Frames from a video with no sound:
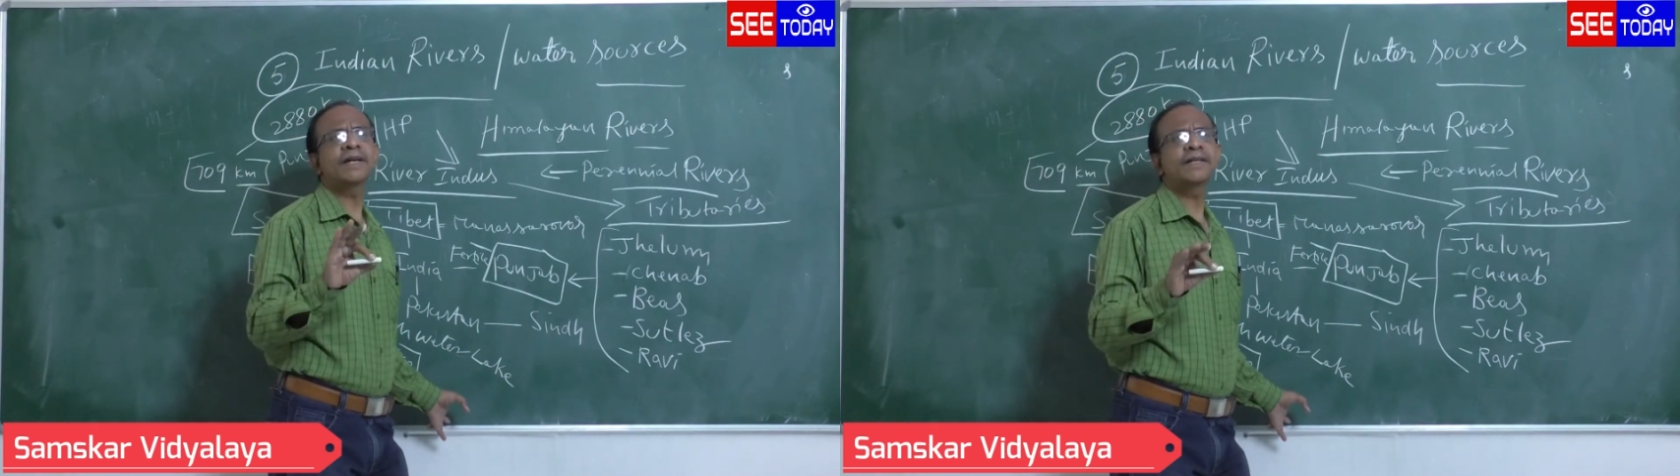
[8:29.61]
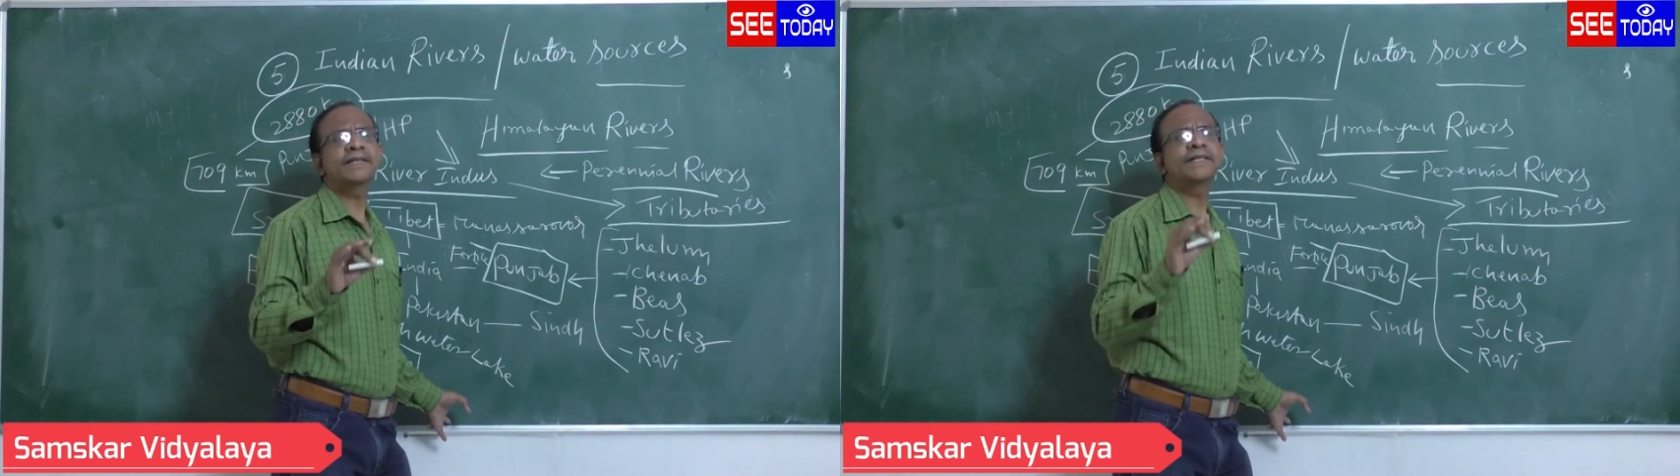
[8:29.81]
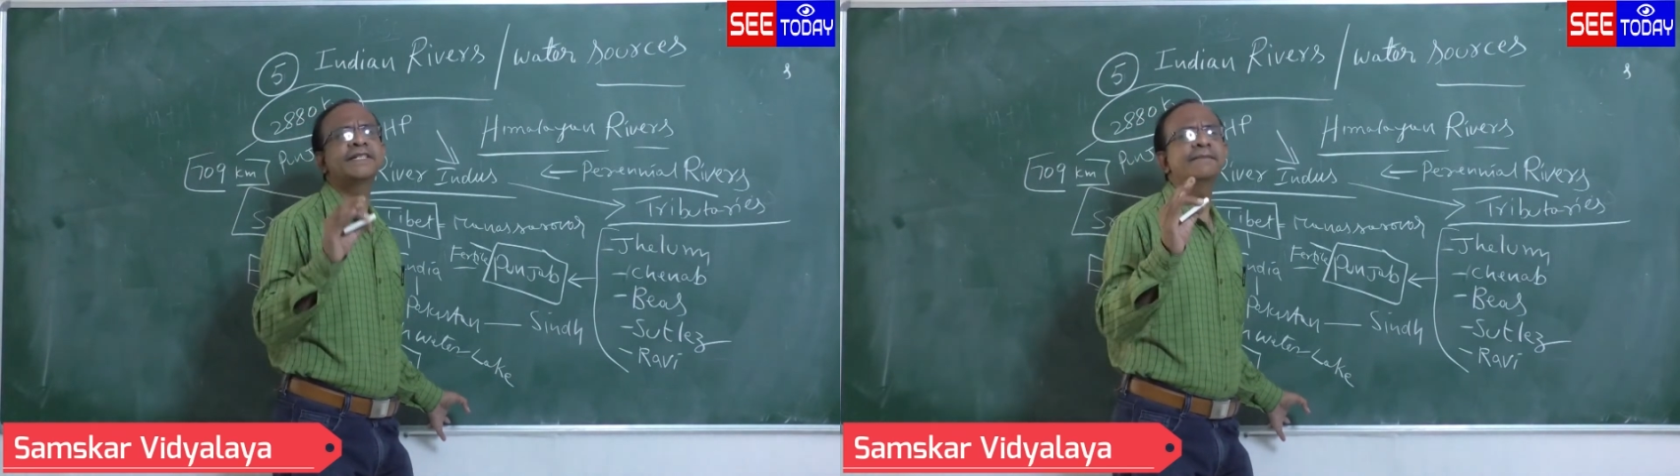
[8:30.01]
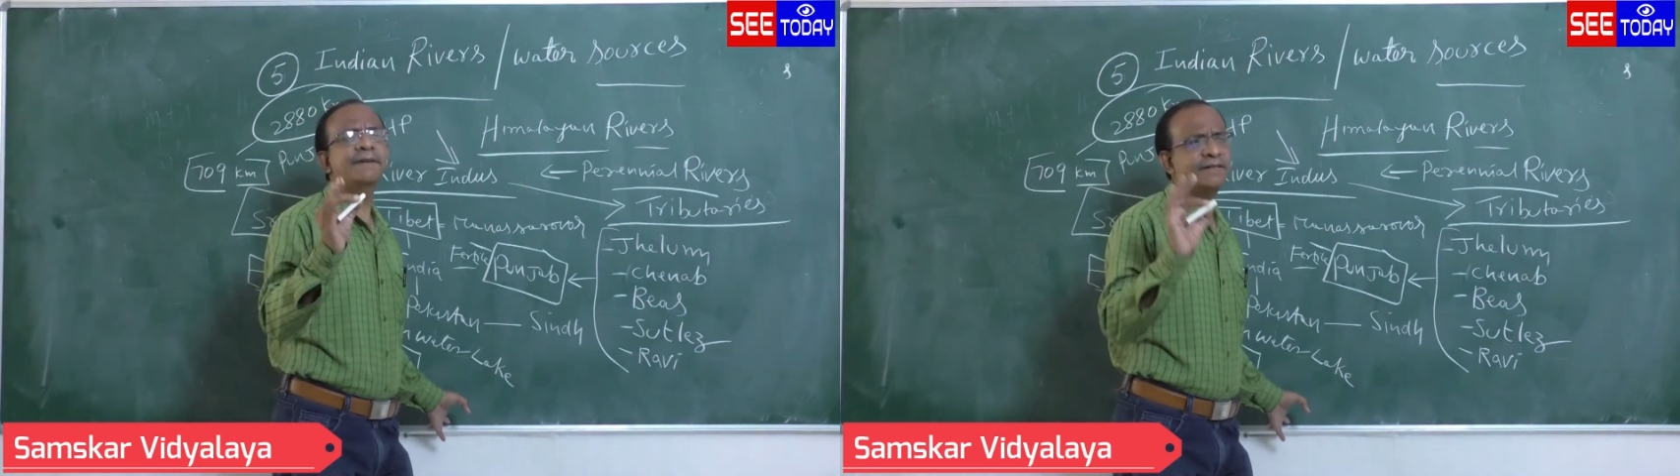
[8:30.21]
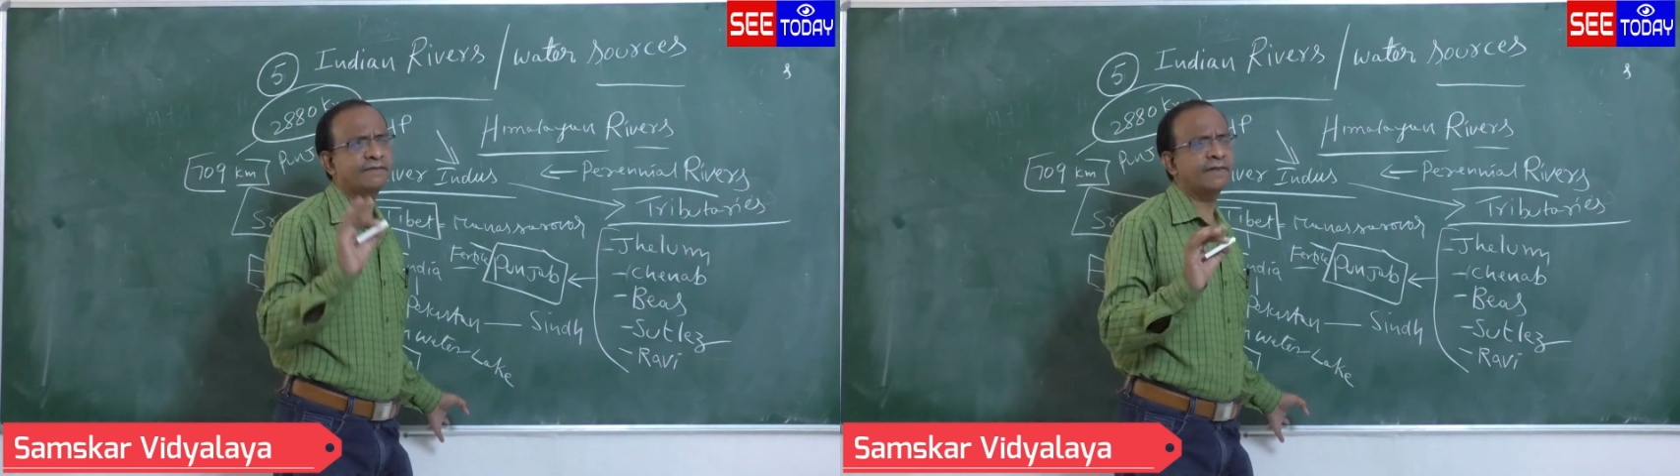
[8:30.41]
as
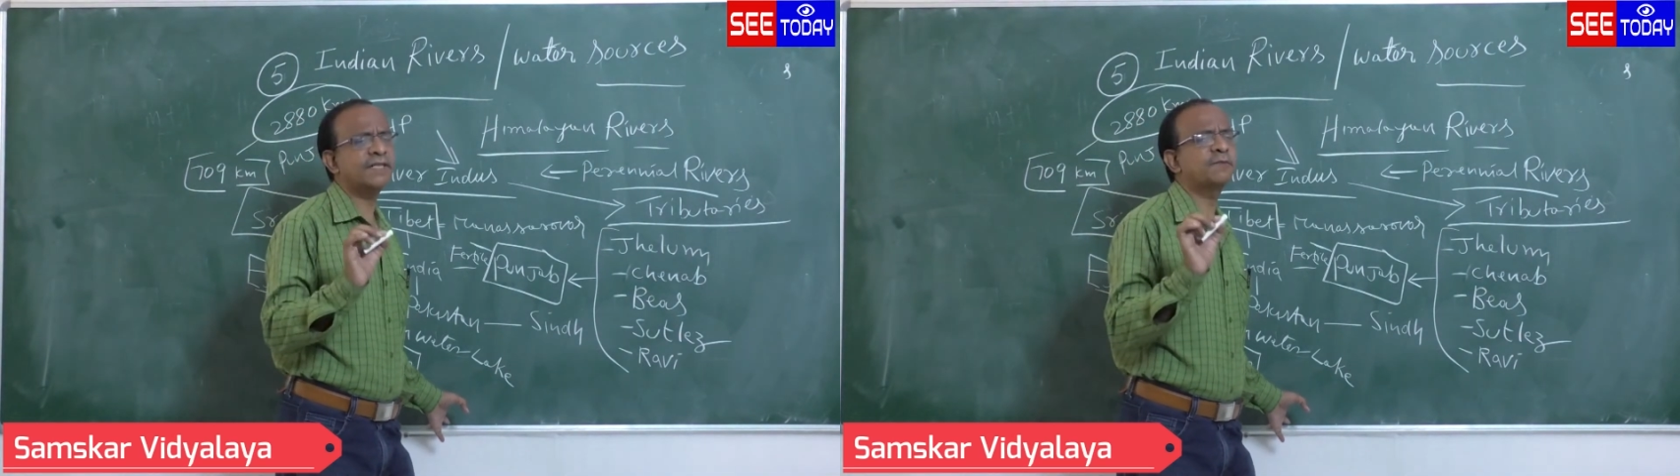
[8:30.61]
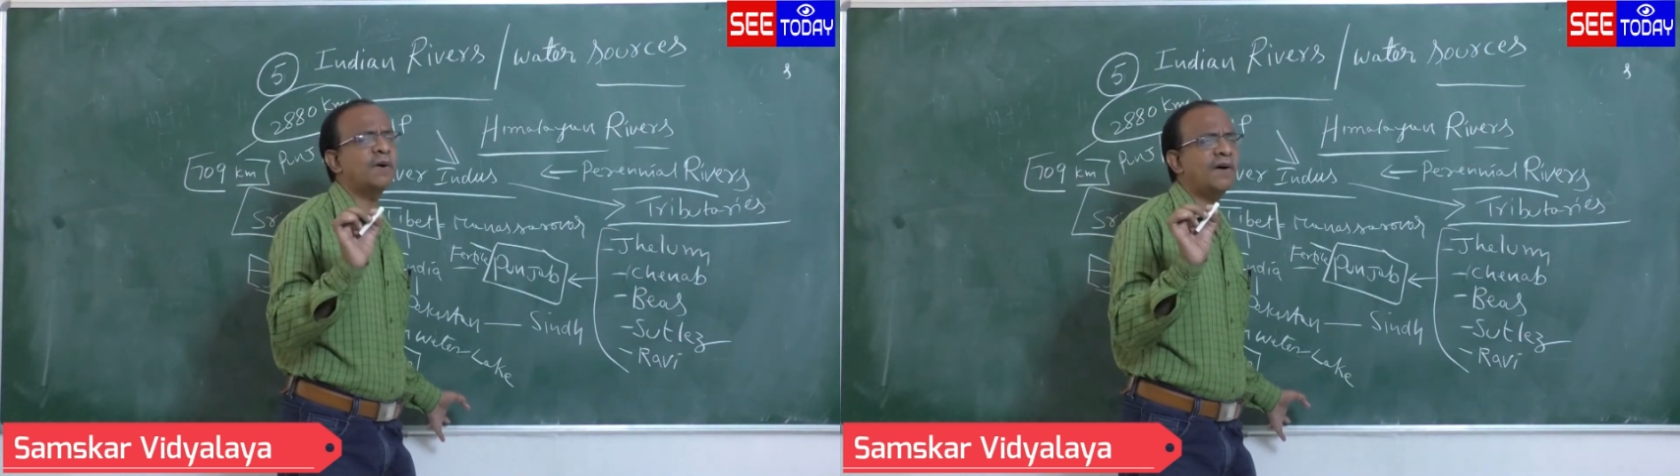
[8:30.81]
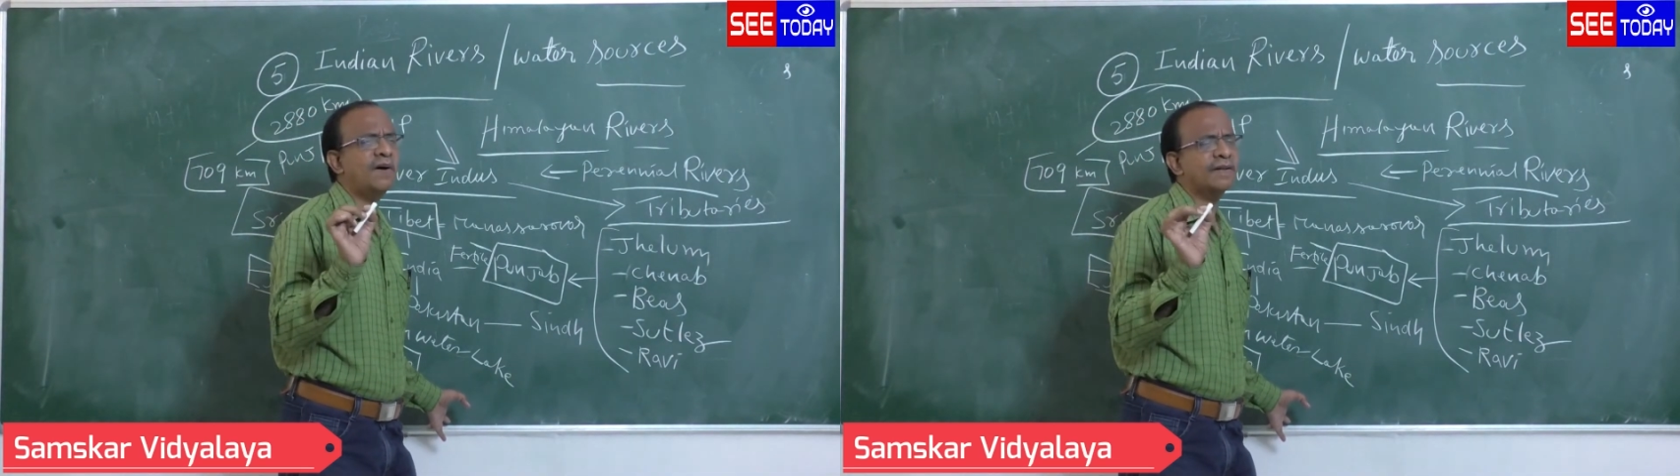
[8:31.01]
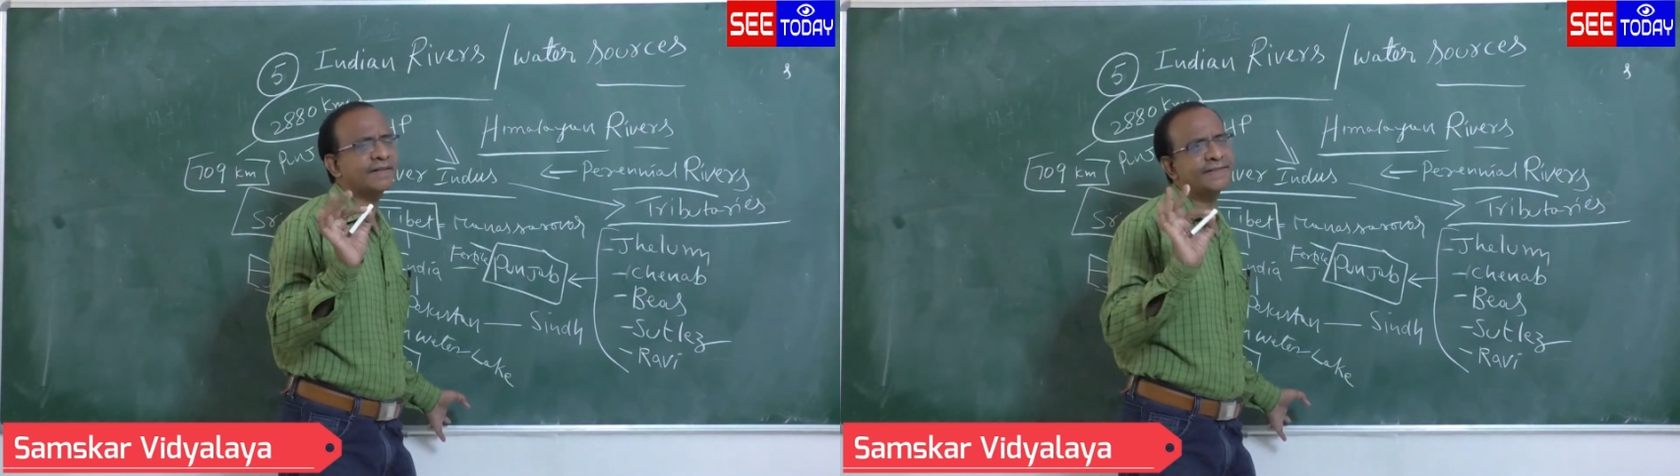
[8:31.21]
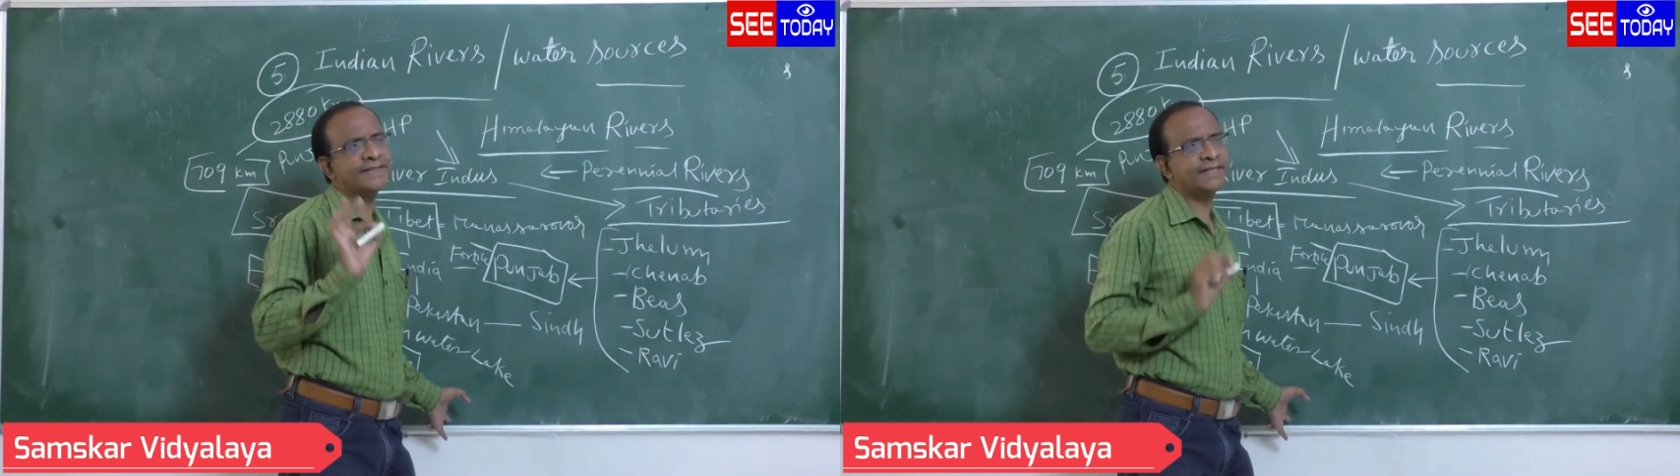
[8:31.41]
Tibet, one small
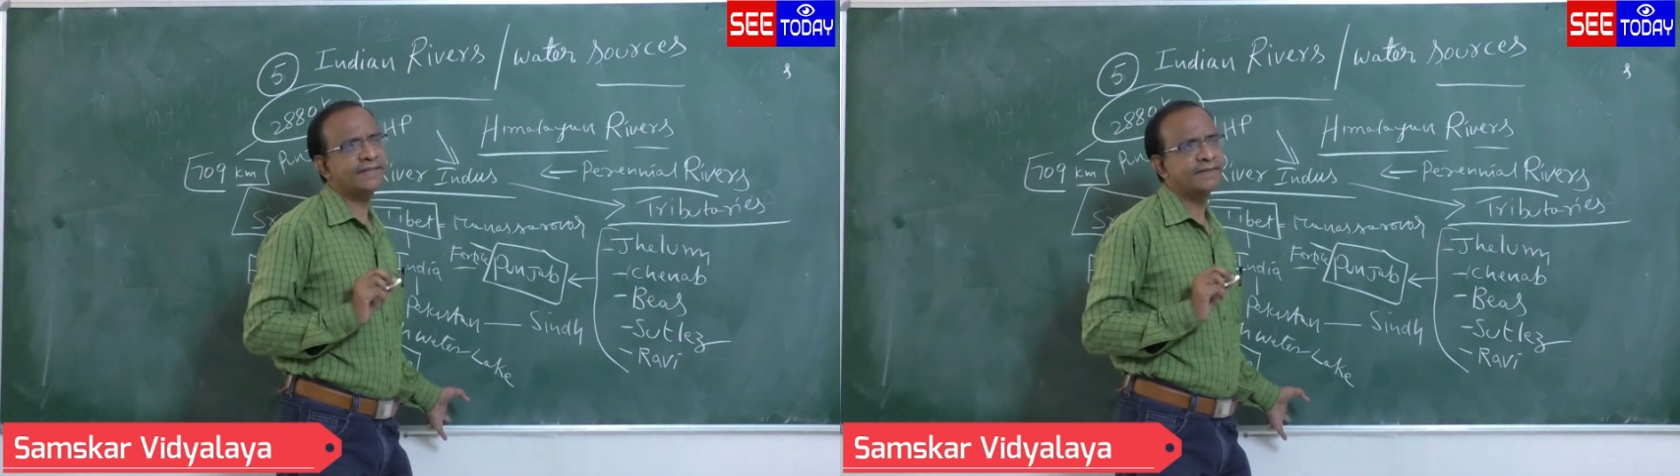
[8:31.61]
country.